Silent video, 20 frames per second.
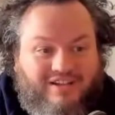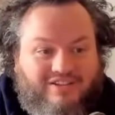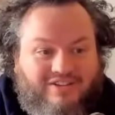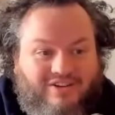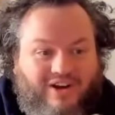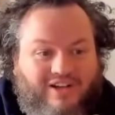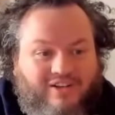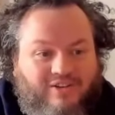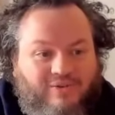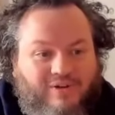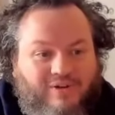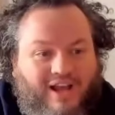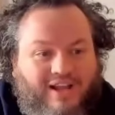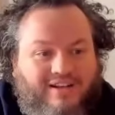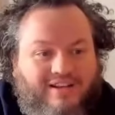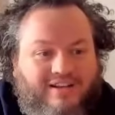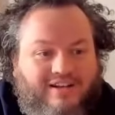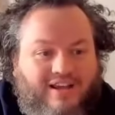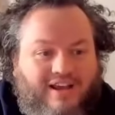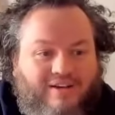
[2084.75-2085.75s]
So
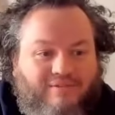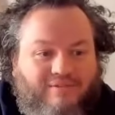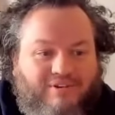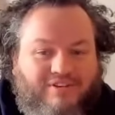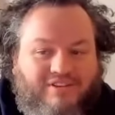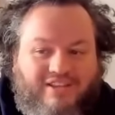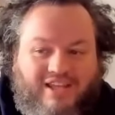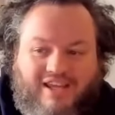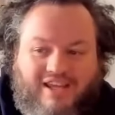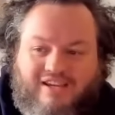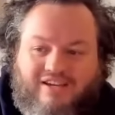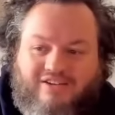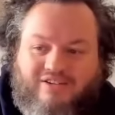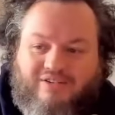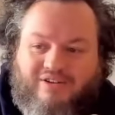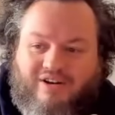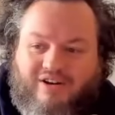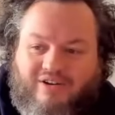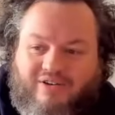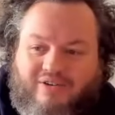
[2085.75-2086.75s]
I did have a think,
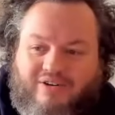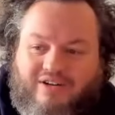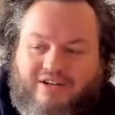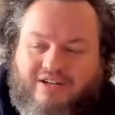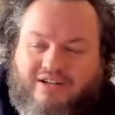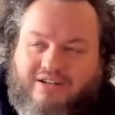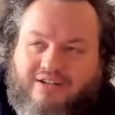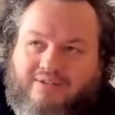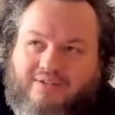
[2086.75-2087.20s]
you know,